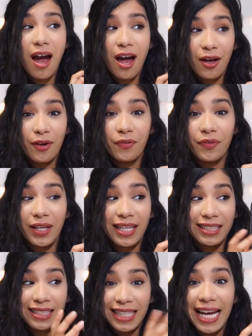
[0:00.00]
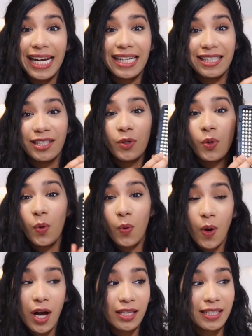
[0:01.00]
of light, the
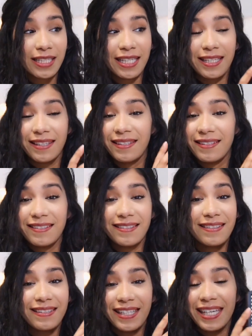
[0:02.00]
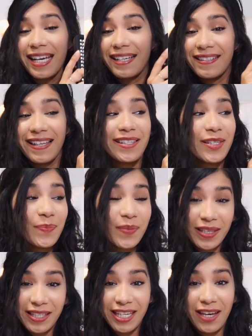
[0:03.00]
quality, the
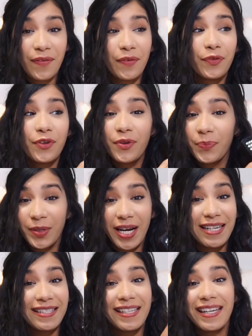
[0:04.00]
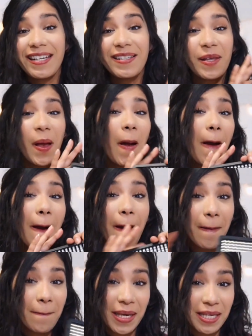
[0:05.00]
accessibility of it. For the price, it is
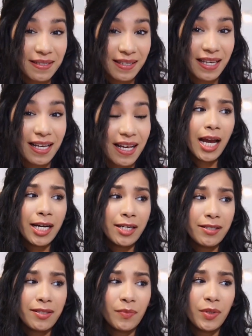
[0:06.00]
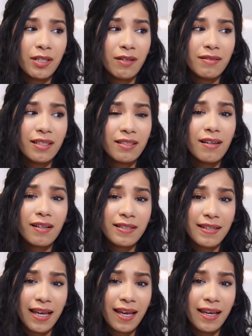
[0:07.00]
amazing. I heard someone on TikTok
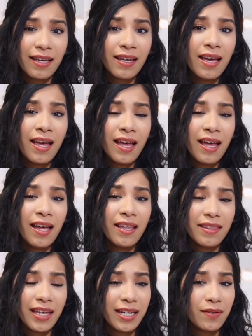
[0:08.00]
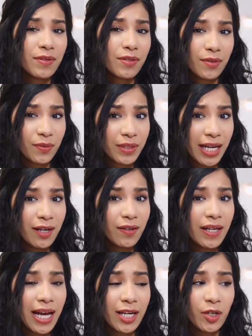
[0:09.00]
say that it was sold
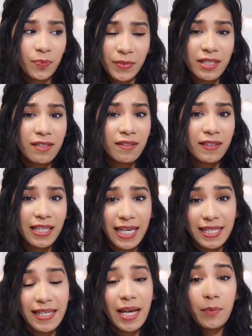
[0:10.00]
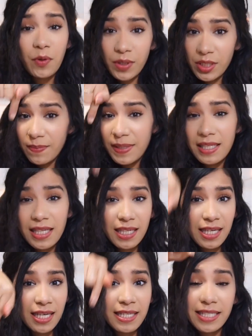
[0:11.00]
out. I hope that's not the case. I'm going to be
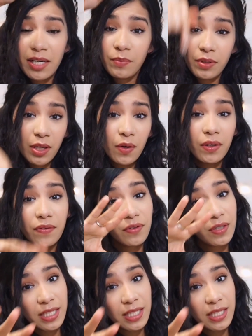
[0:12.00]
linking it down below if you're